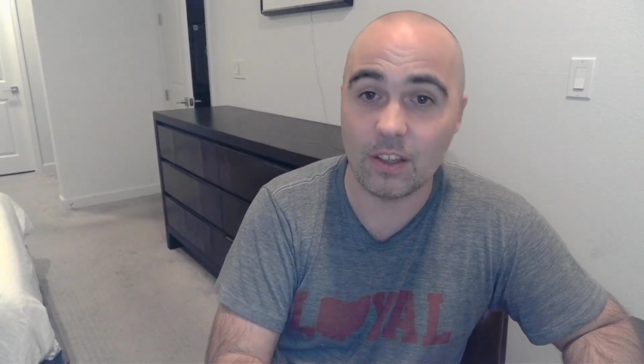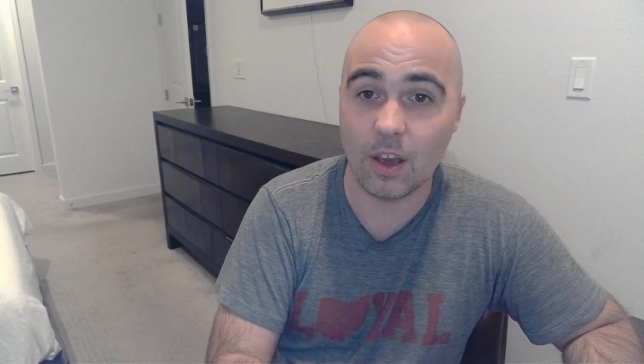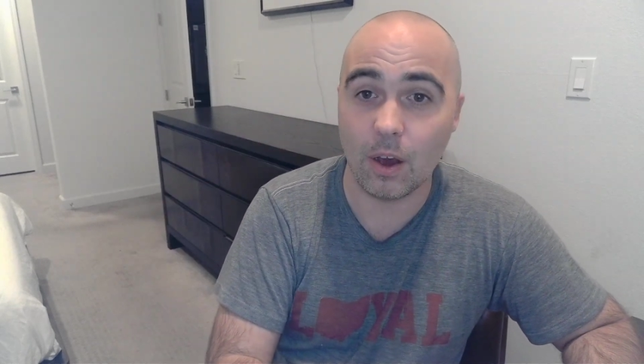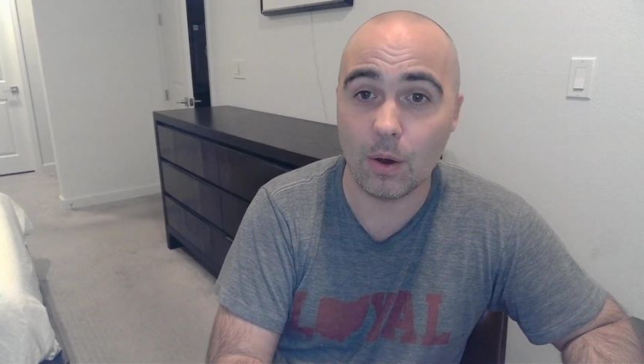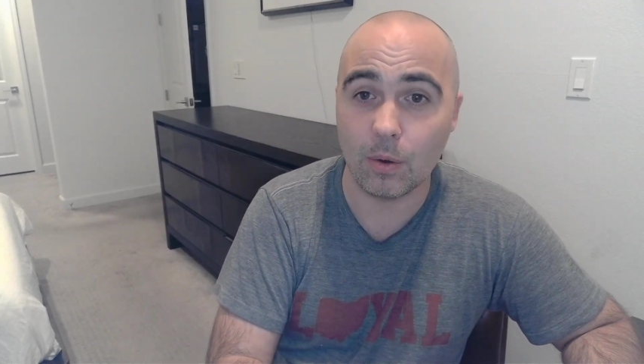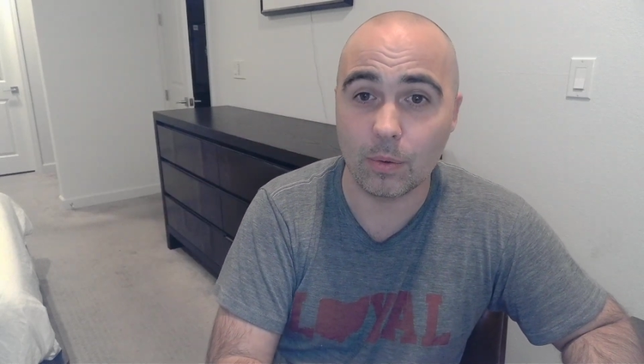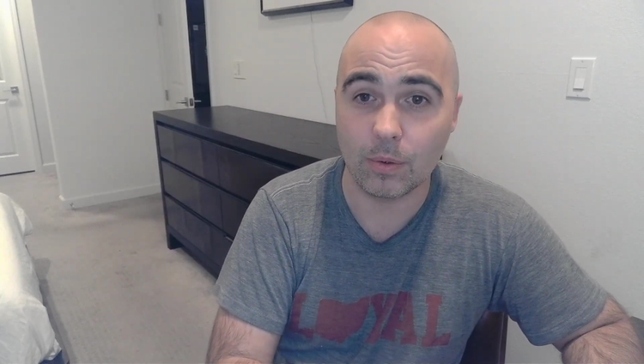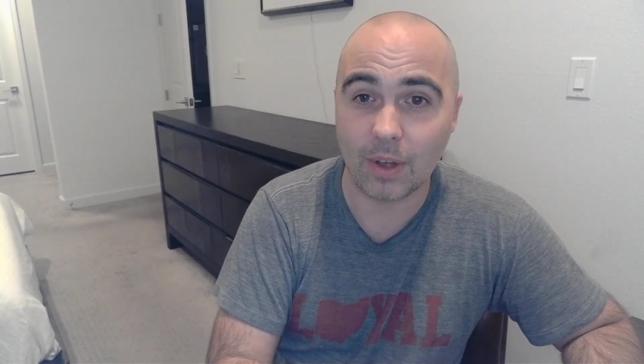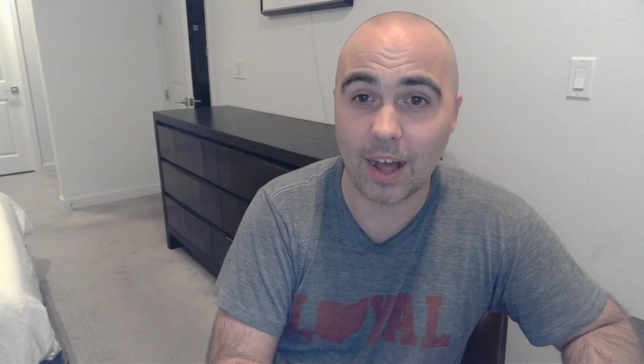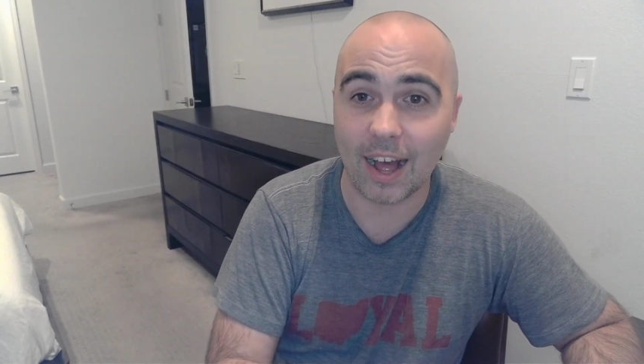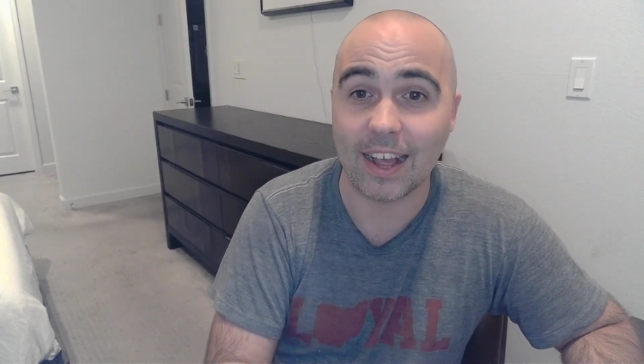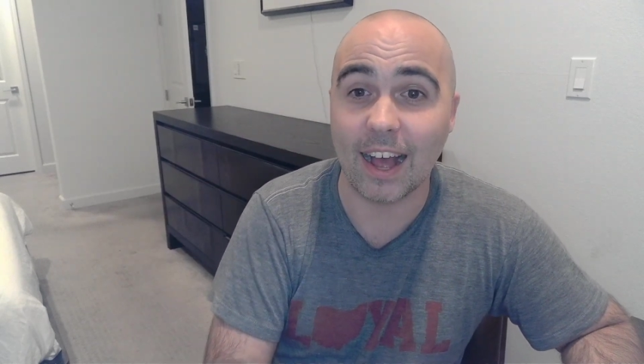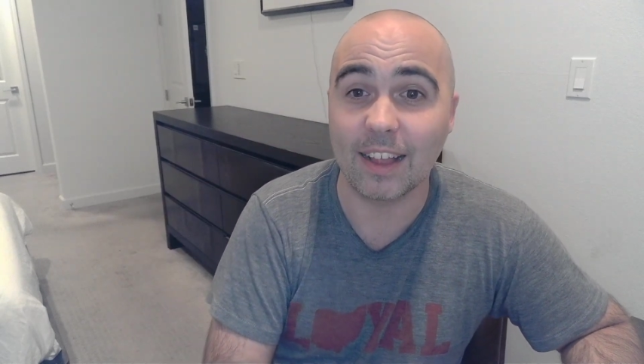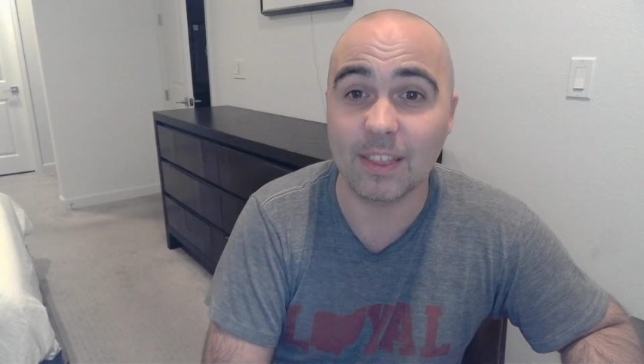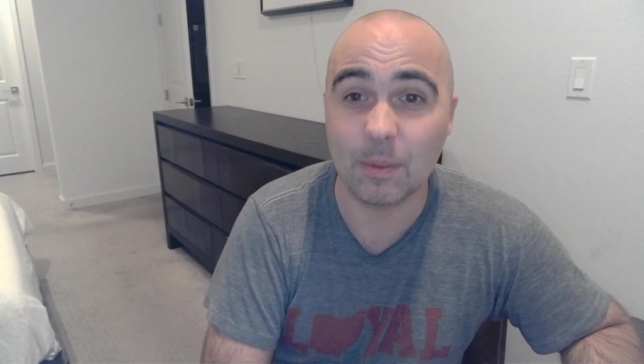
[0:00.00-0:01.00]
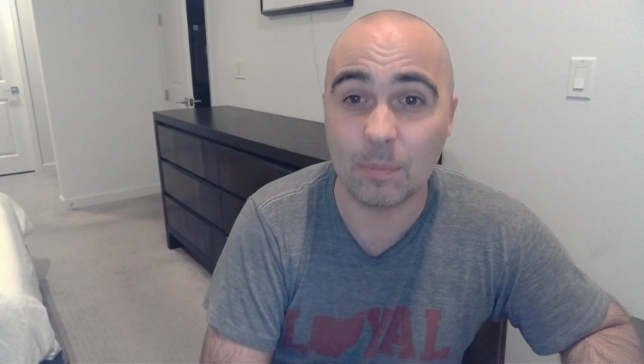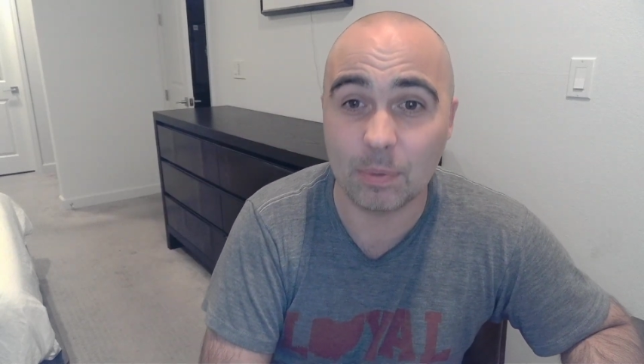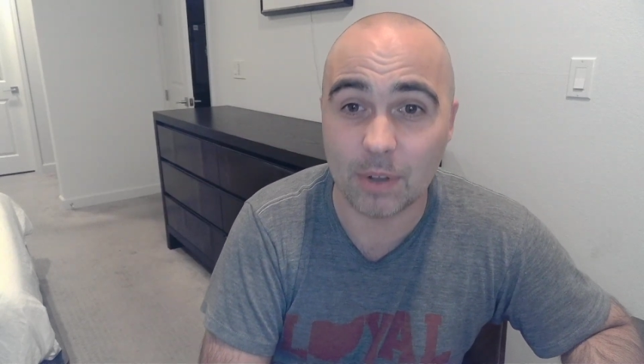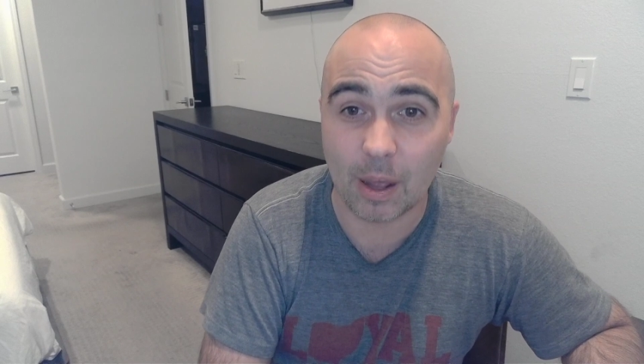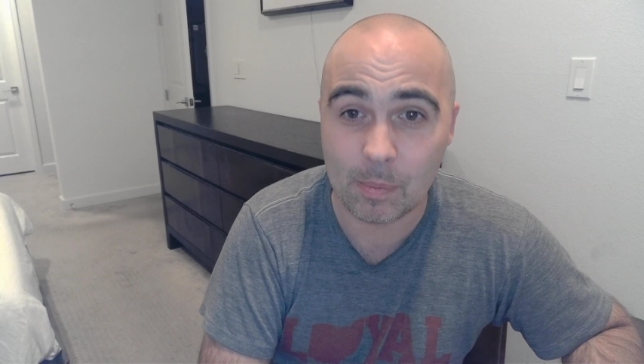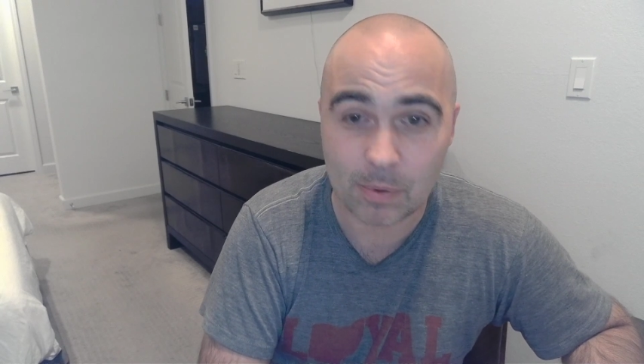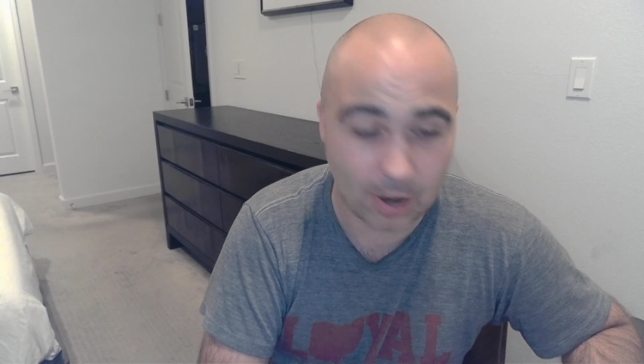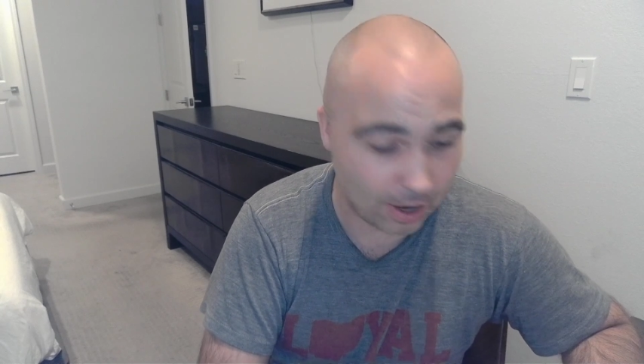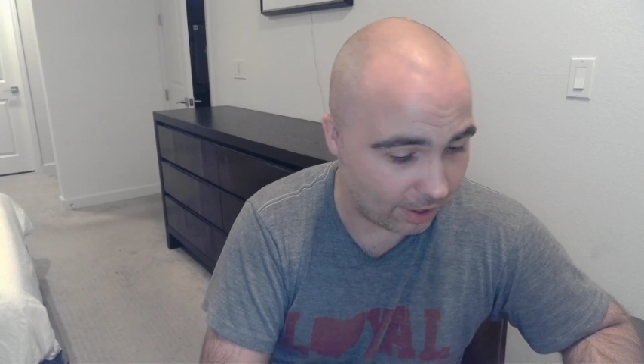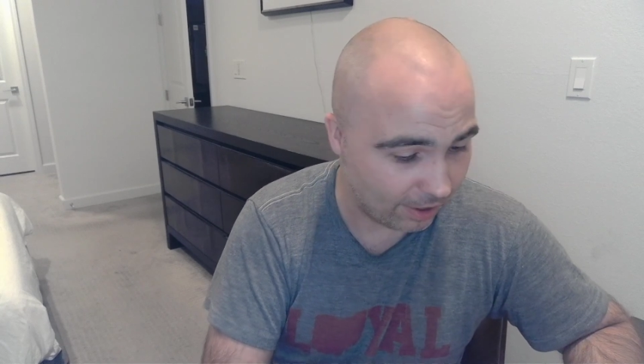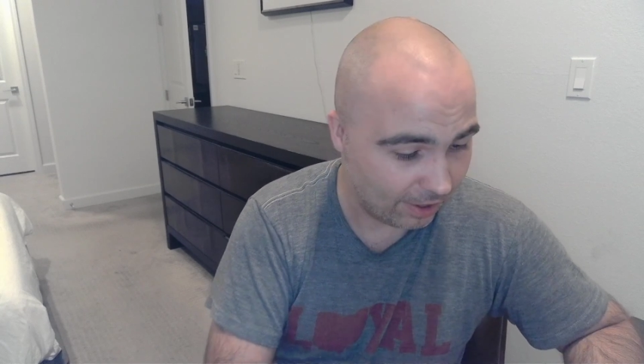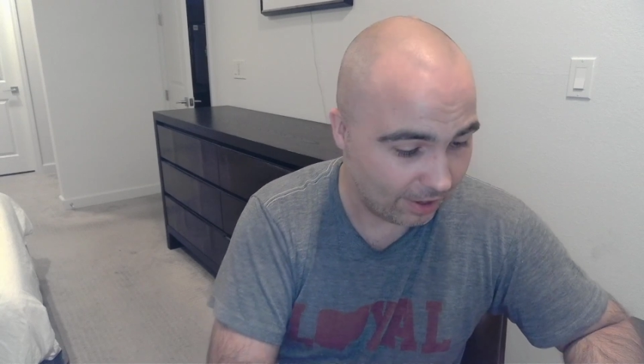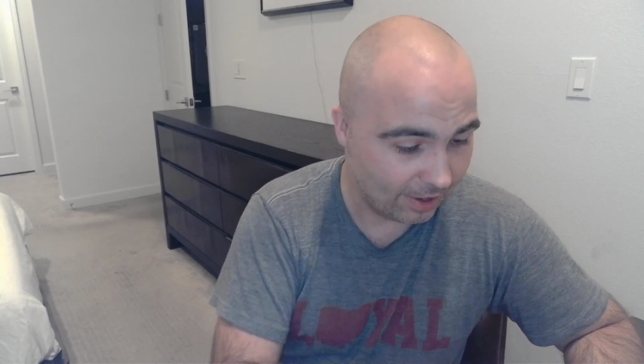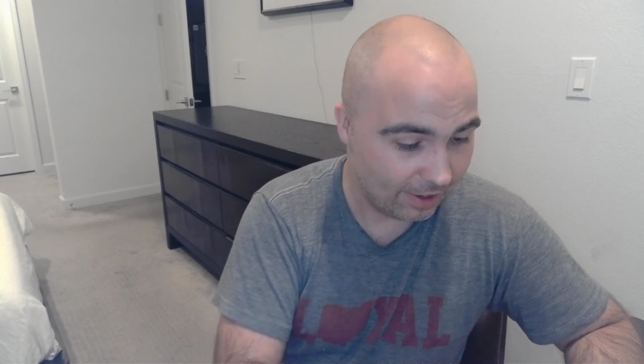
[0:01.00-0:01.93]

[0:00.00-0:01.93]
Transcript: yo, I got the plum card.